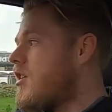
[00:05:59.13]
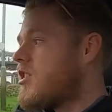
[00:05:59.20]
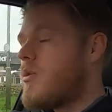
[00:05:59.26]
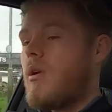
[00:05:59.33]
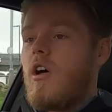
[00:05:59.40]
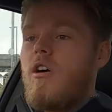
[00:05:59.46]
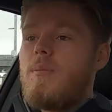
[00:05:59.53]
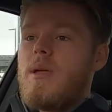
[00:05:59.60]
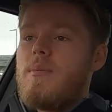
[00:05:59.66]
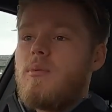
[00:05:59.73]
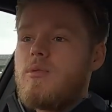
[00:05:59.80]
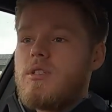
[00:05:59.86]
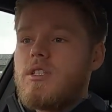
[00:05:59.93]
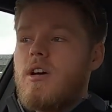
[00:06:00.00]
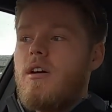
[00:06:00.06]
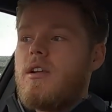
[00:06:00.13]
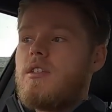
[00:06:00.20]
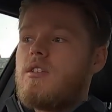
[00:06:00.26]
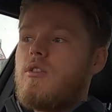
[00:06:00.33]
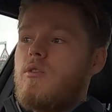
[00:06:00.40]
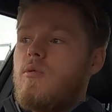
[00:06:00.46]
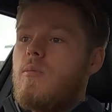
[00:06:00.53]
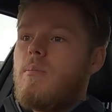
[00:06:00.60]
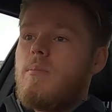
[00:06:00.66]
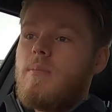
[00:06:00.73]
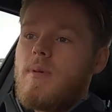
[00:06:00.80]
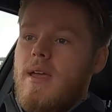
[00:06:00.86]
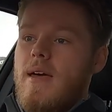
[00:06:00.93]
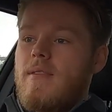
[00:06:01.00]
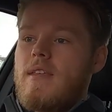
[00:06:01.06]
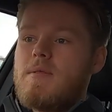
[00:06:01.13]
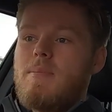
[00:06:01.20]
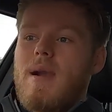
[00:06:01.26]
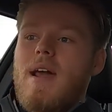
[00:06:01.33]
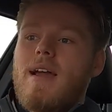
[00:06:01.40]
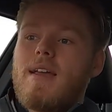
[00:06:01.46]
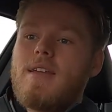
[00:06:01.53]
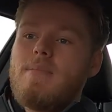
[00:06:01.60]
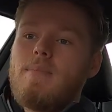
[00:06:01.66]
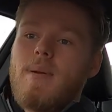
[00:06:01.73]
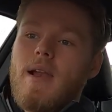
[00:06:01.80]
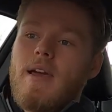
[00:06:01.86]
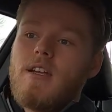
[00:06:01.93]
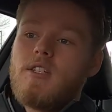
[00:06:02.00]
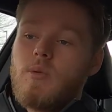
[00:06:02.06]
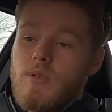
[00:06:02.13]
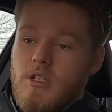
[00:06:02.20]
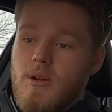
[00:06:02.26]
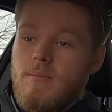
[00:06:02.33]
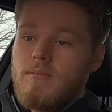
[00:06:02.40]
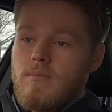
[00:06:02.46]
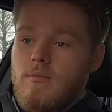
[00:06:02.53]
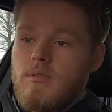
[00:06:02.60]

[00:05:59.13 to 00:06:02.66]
So a lot of people decided to get these blanking plates, which I'm